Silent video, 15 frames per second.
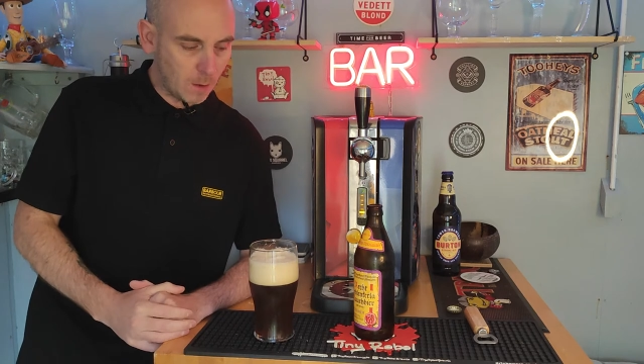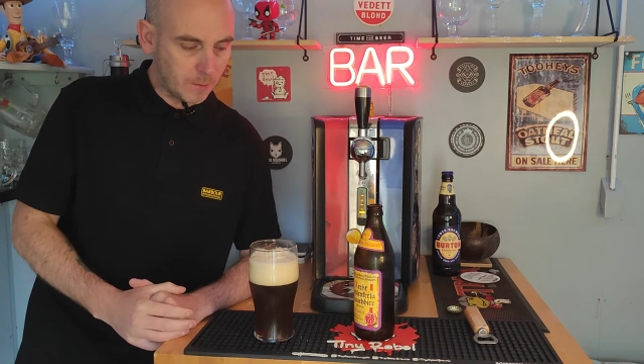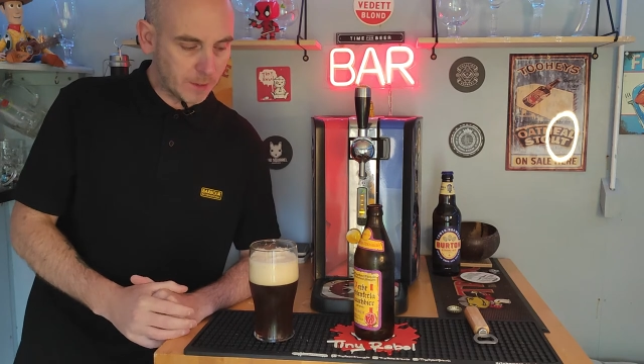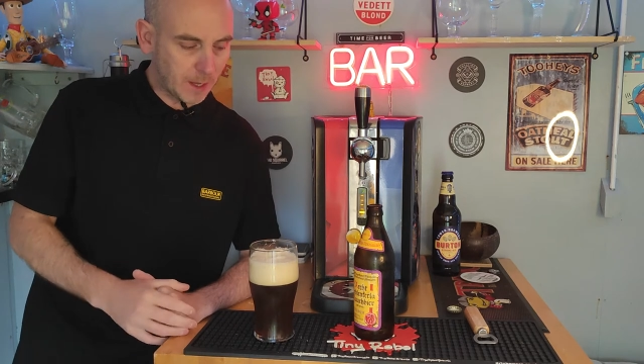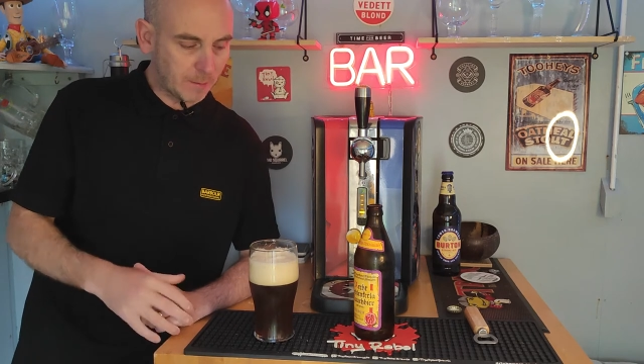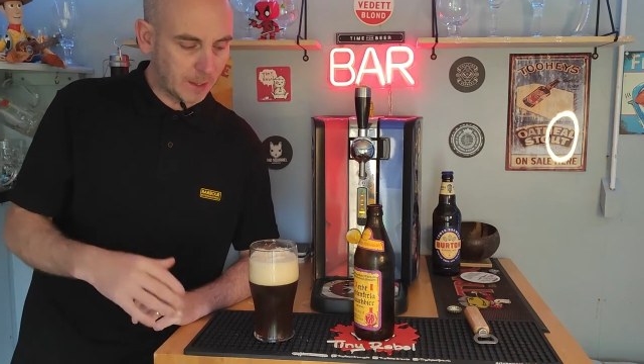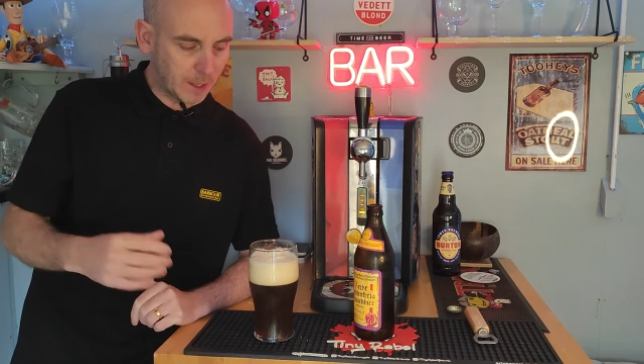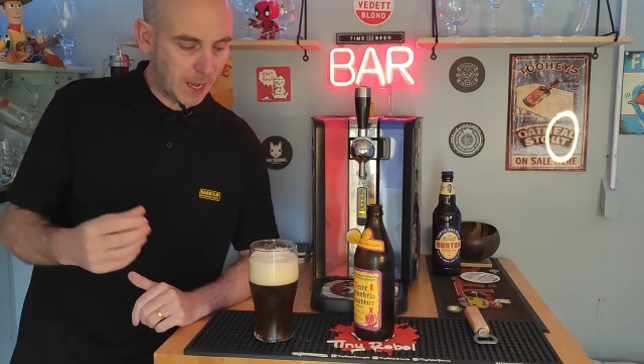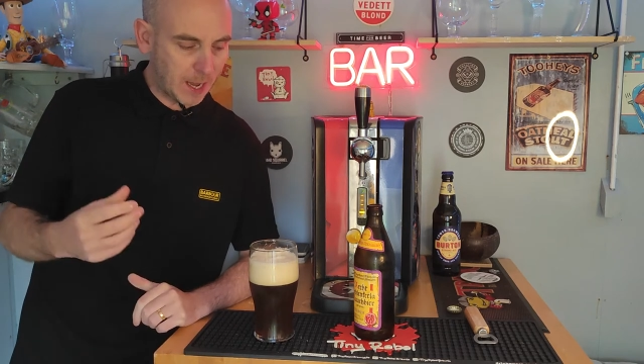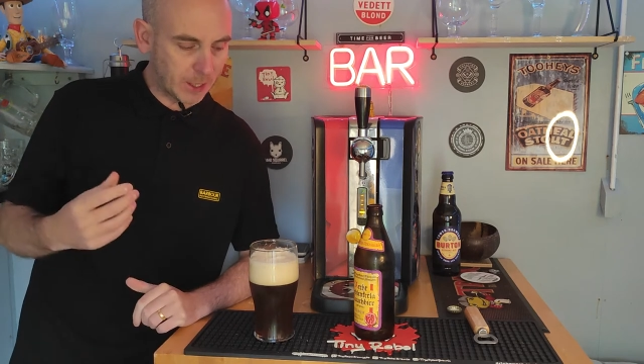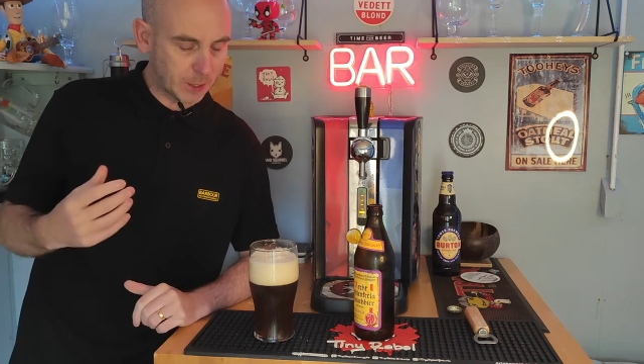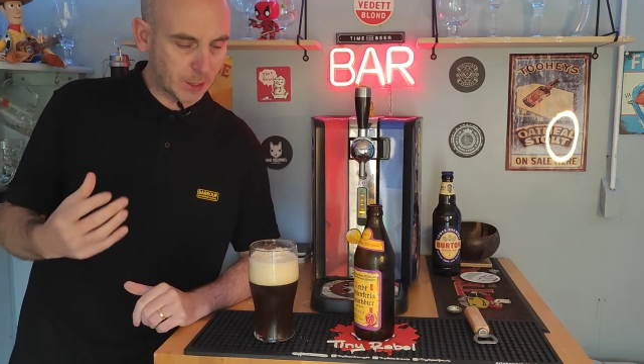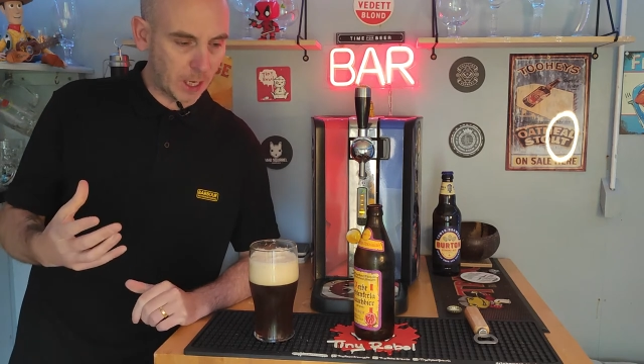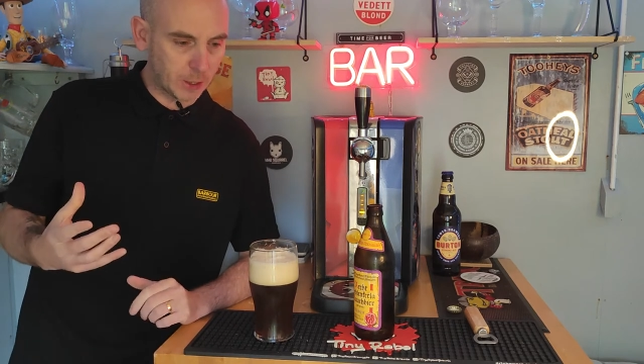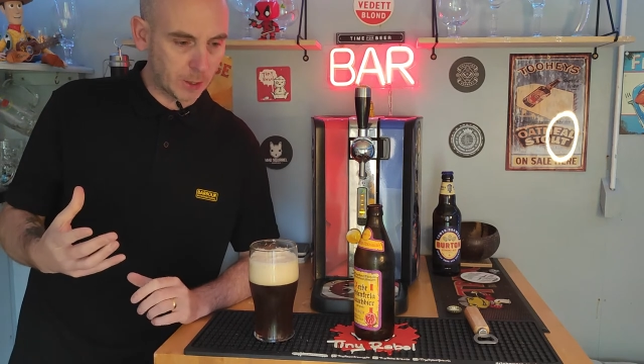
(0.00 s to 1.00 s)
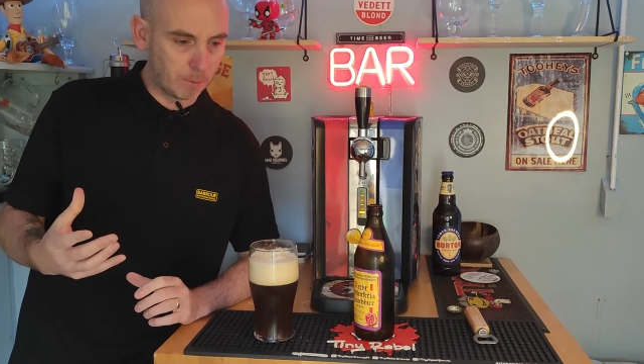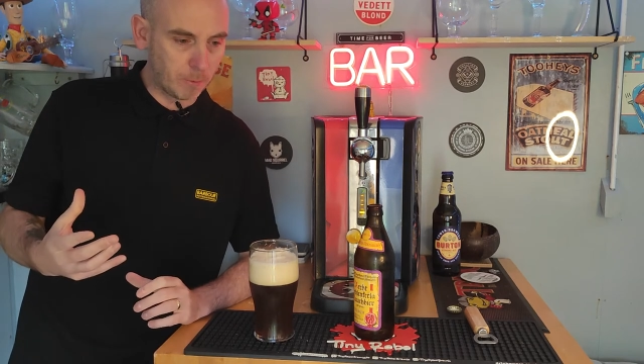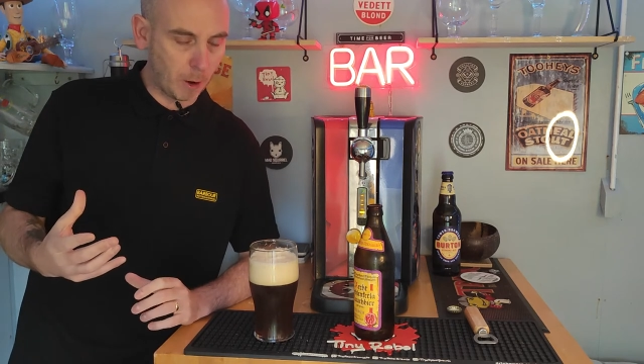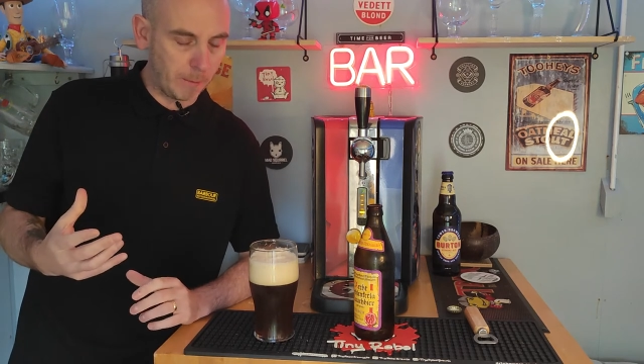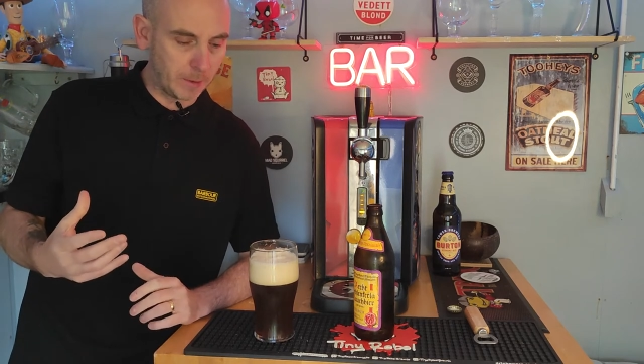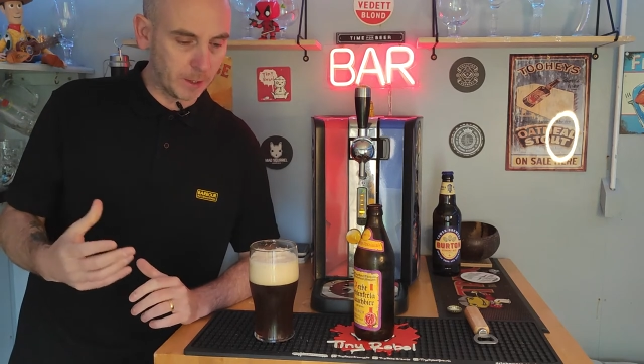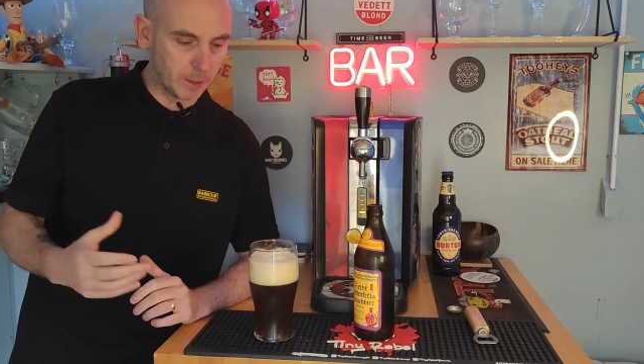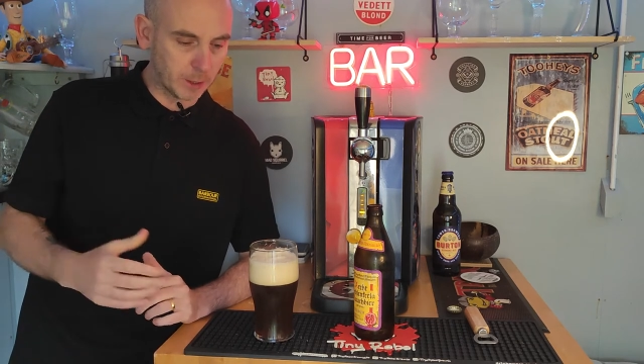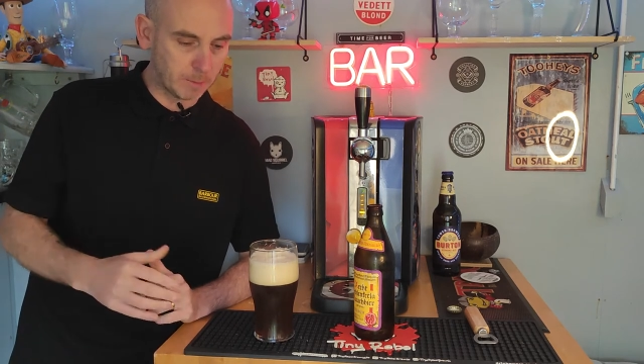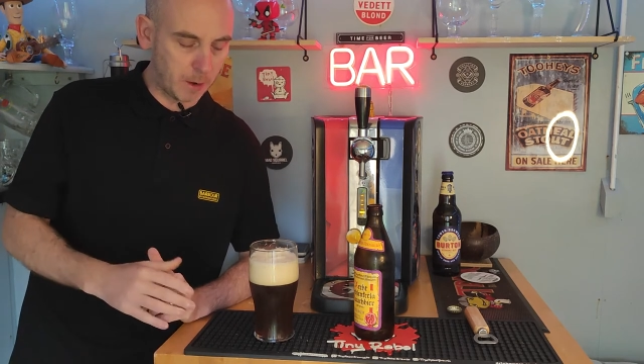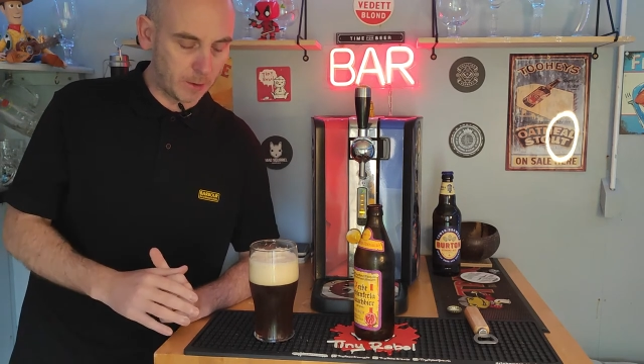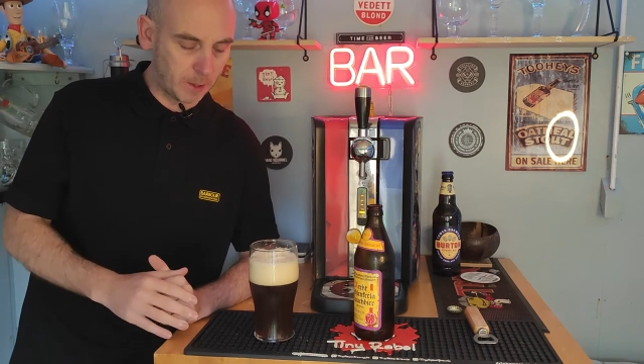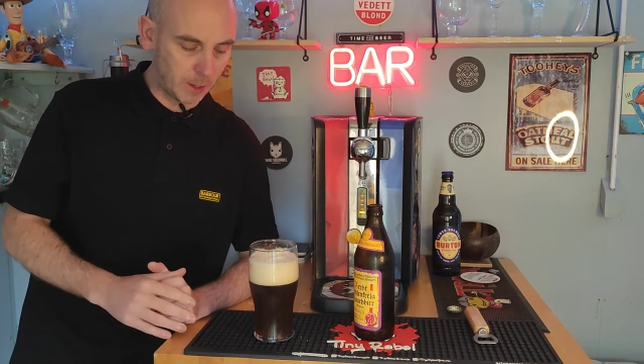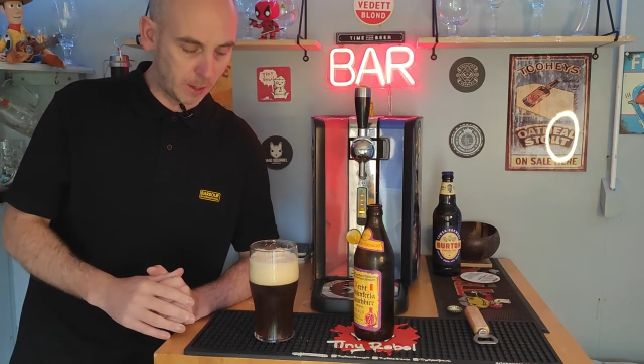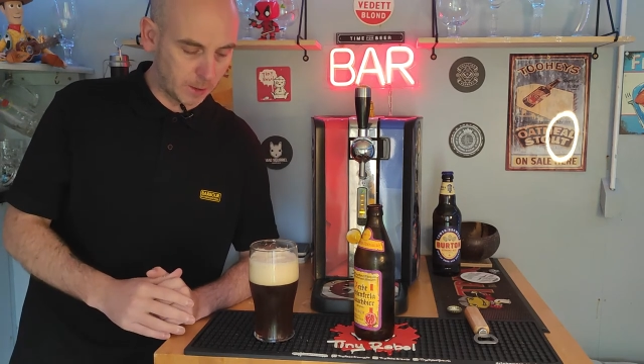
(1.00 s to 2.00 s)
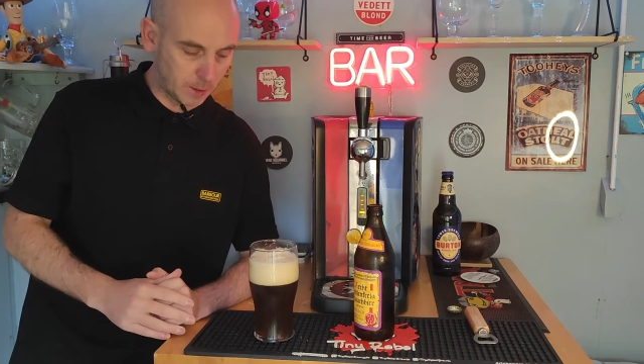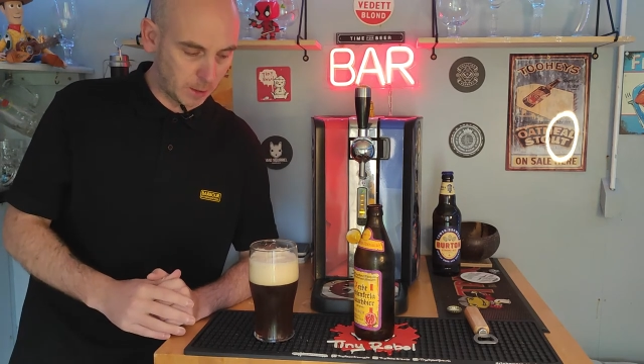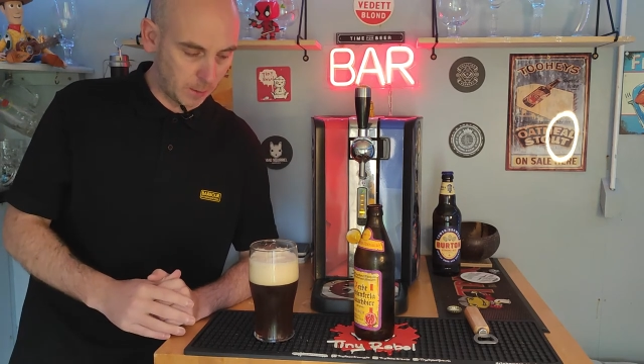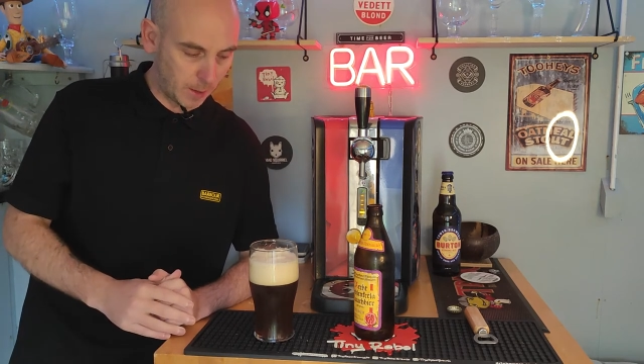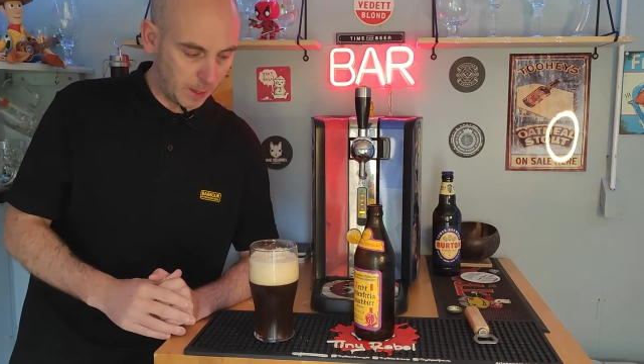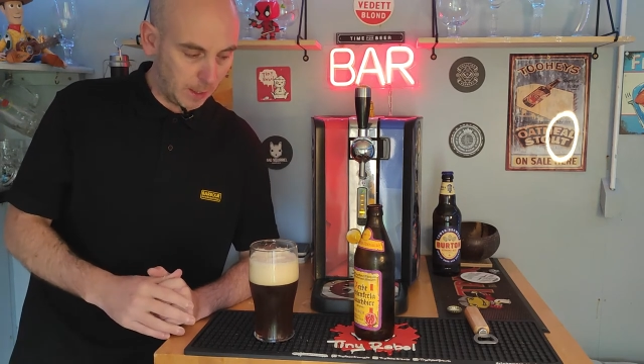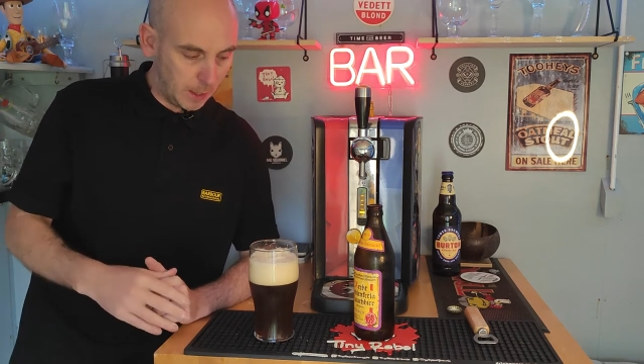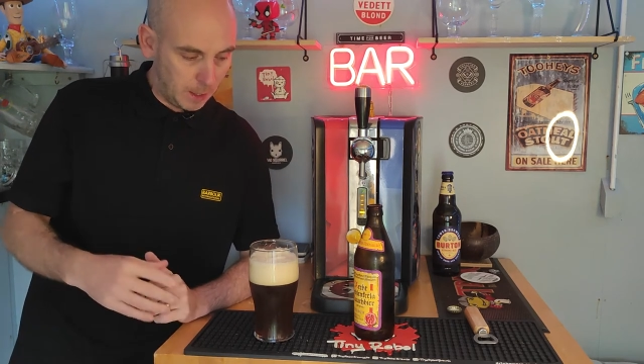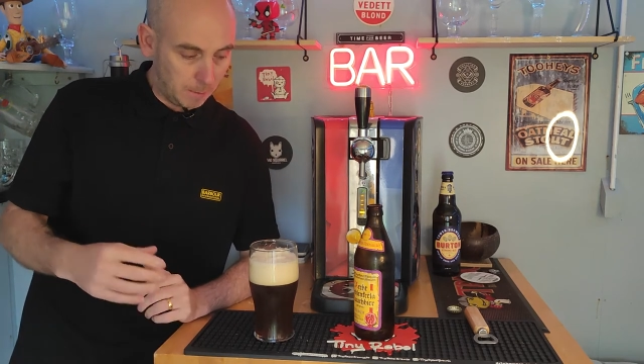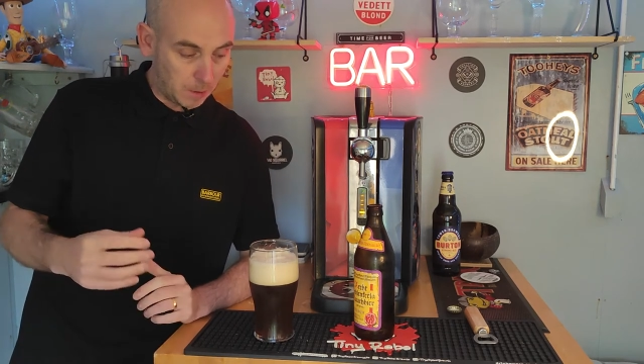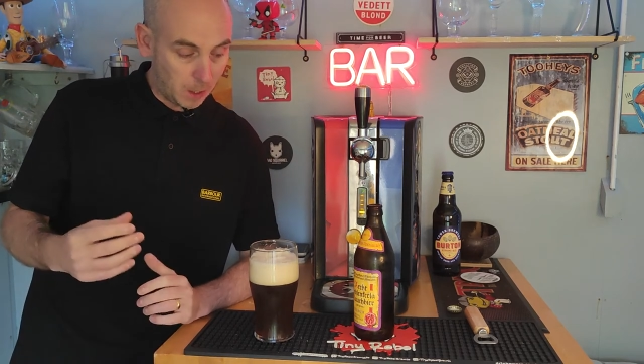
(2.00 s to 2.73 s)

for something that has such a prominent smokiness to it.